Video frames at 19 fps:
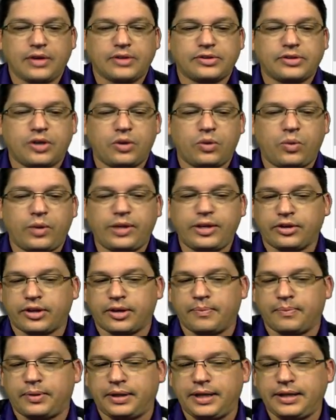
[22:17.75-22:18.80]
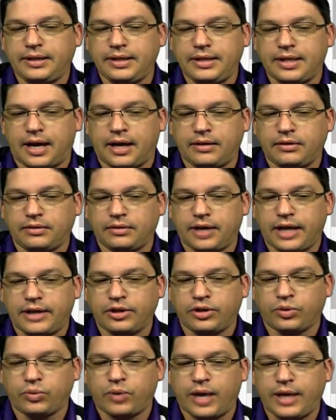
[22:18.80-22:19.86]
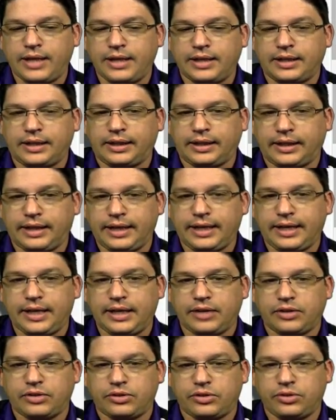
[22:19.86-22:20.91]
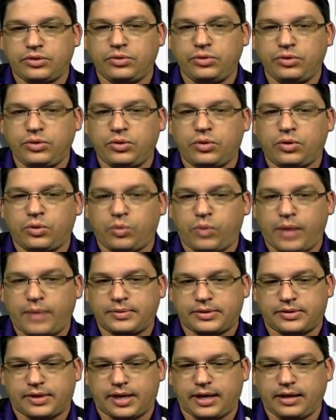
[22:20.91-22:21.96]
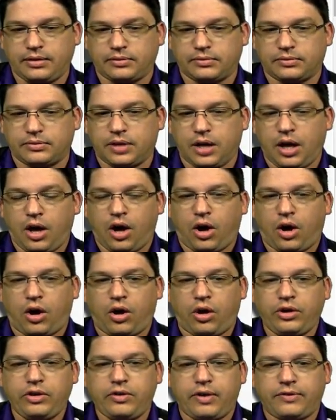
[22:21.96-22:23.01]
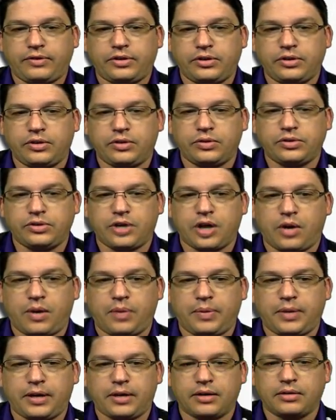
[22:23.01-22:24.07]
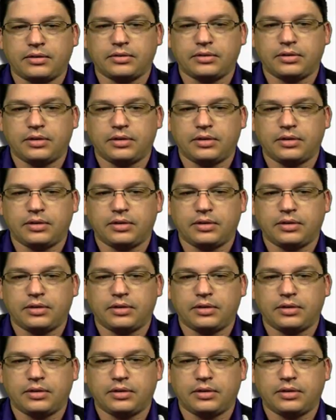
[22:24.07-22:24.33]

So when you're completely done and you're ready to link it to your website, all you have to do is go up here,